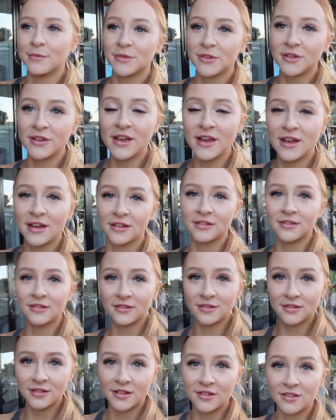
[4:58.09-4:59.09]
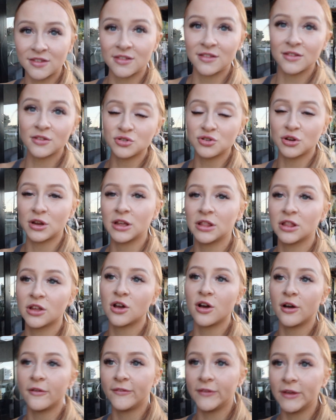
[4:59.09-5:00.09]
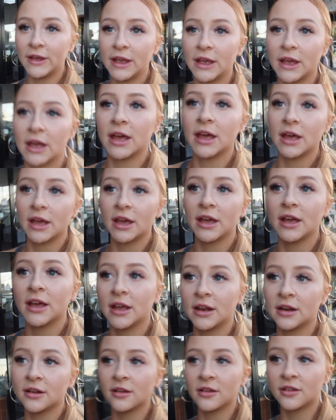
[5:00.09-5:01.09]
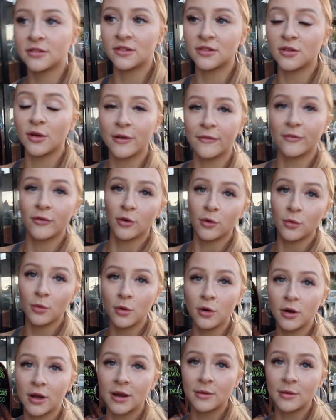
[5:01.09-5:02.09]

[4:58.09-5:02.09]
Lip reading: So yeah, just still drinking the coffee and just going for a walk